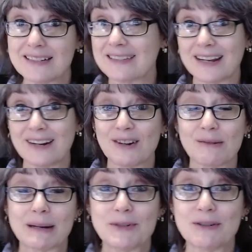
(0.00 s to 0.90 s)
Since I don't know
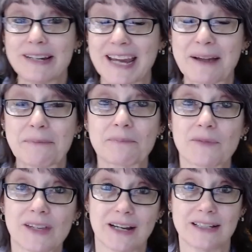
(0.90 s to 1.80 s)
what I'm doing yet,
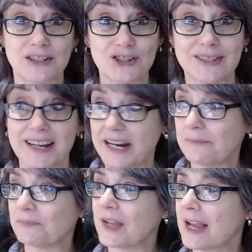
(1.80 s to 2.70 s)
because I just said it.
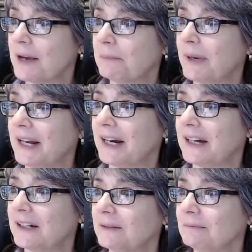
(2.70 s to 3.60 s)
But,
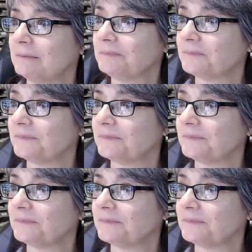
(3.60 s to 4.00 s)
um,